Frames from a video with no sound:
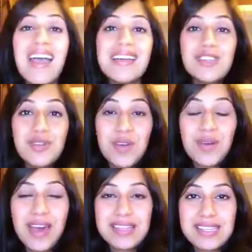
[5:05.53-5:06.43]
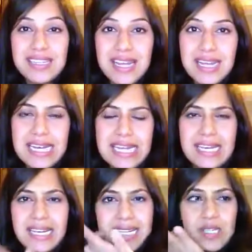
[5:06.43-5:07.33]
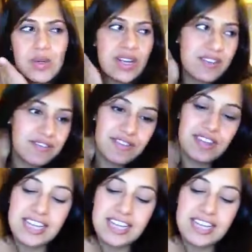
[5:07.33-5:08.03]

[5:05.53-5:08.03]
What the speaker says: and show you guys the technique, sort of.